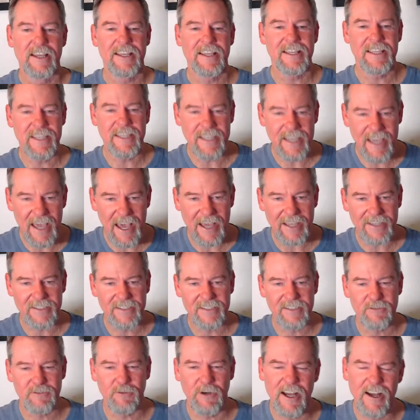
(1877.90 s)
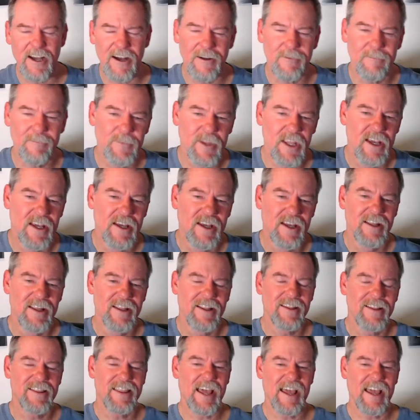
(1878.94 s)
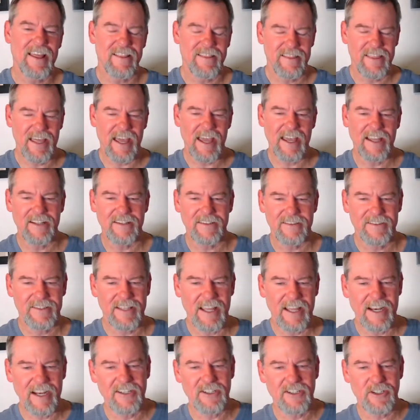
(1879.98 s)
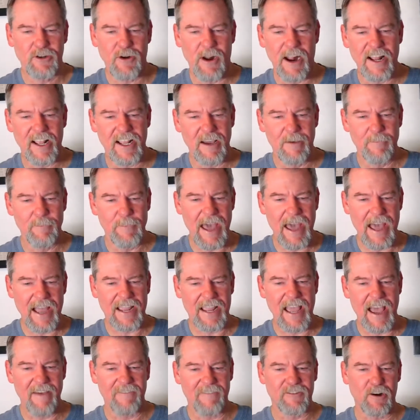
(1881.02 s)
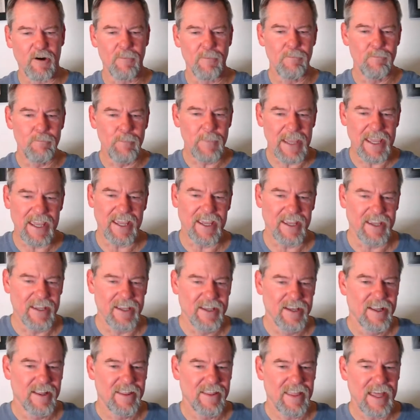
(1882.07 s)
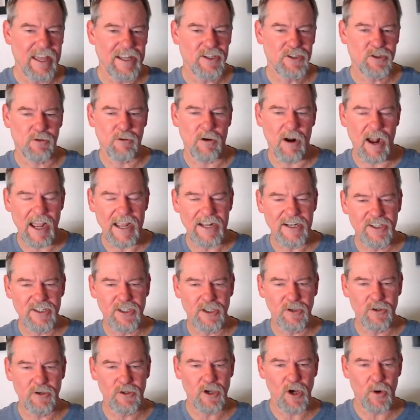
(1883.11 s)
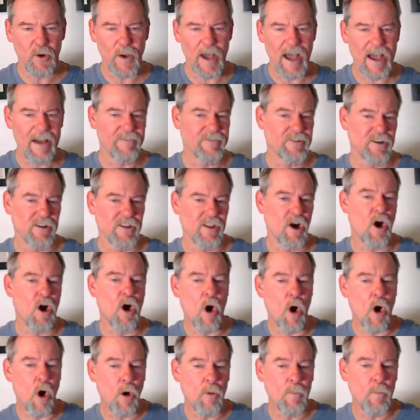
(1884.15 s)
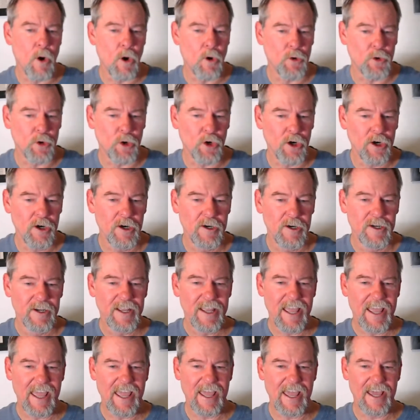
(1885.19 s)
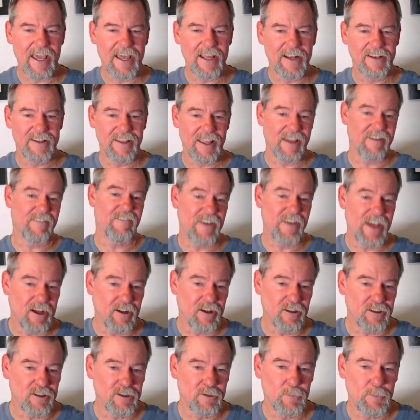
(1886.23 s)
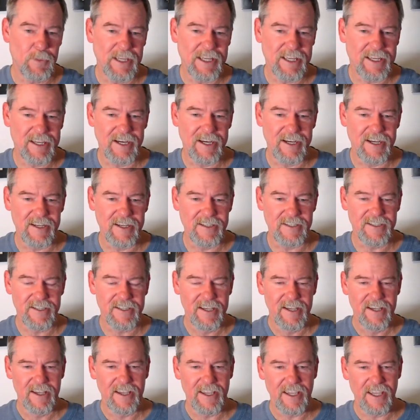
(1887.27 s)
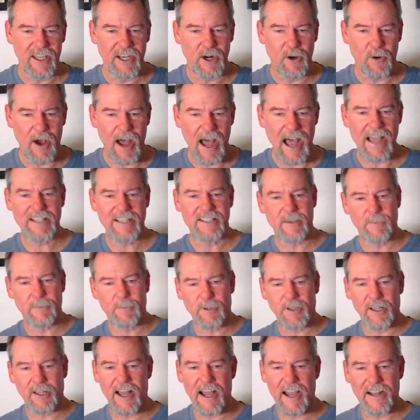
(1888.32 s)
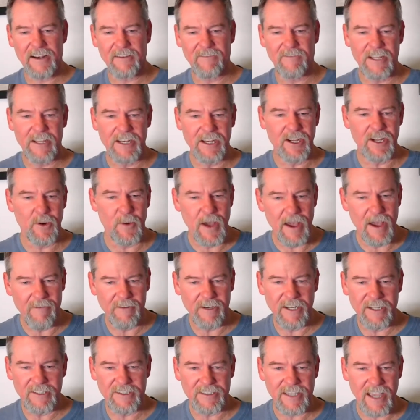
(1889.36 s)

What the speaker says: Yes. Well, they didn't try to come back after me. They tried to go after the homeowner and they failed because, I supplied video evidence.